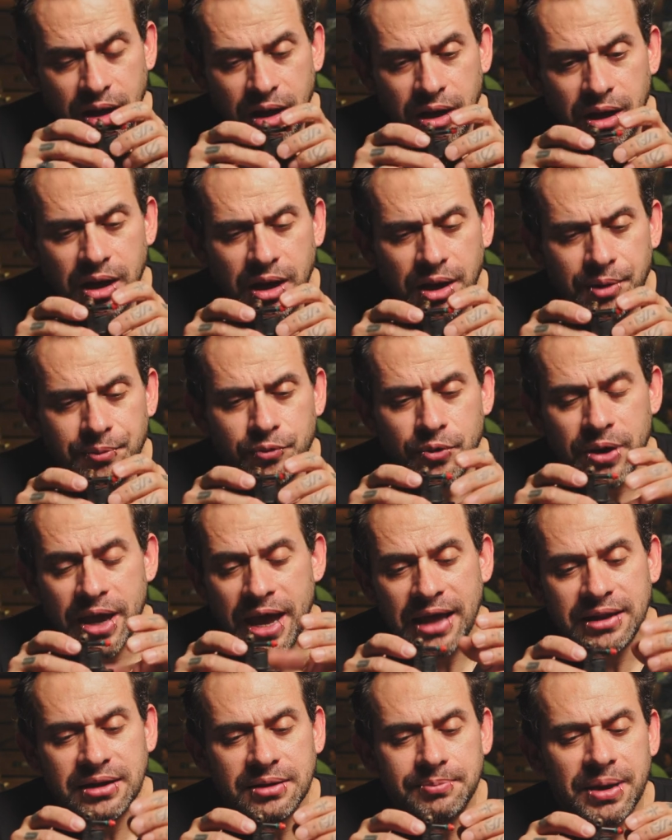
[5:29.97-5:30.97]
We
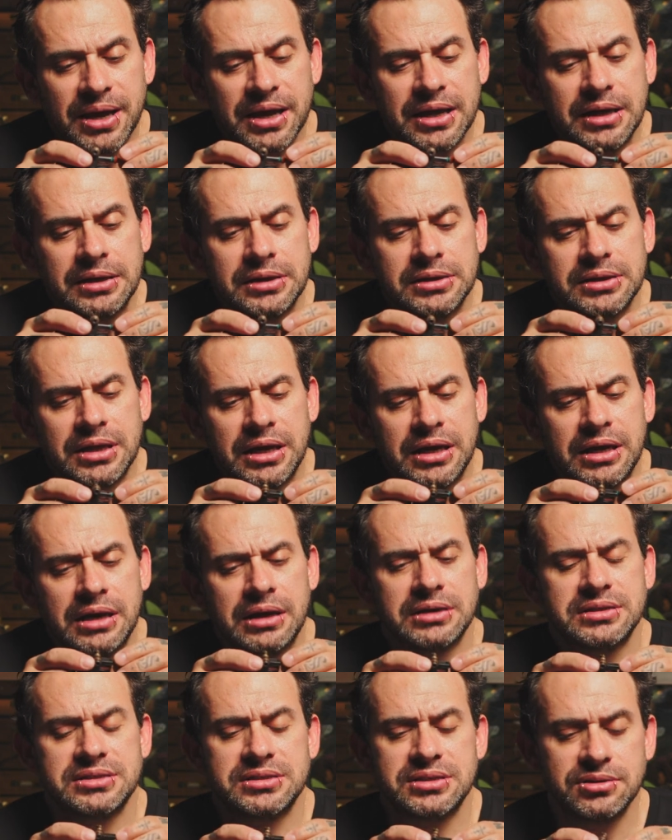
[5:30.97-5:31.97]
had it back in the
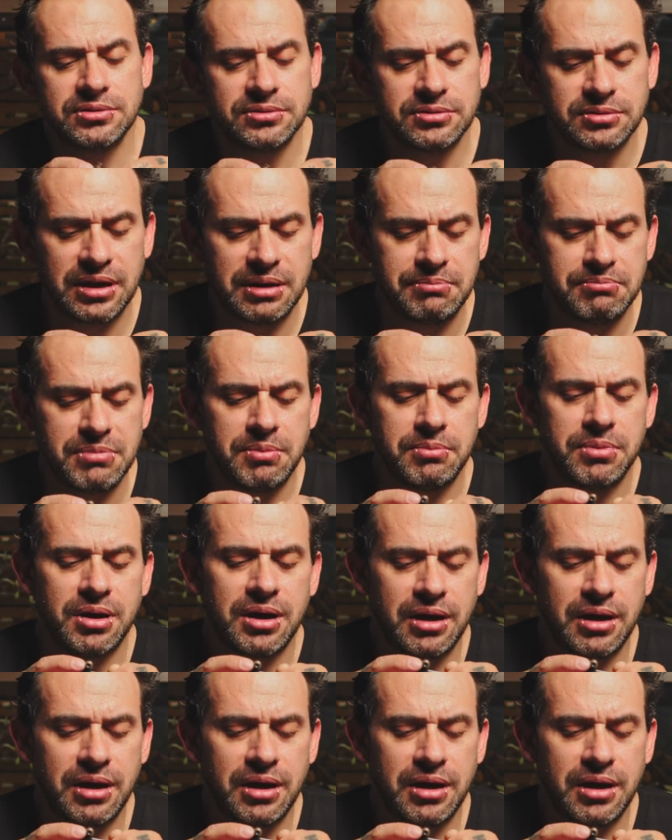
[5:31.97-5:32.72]
day. I remember.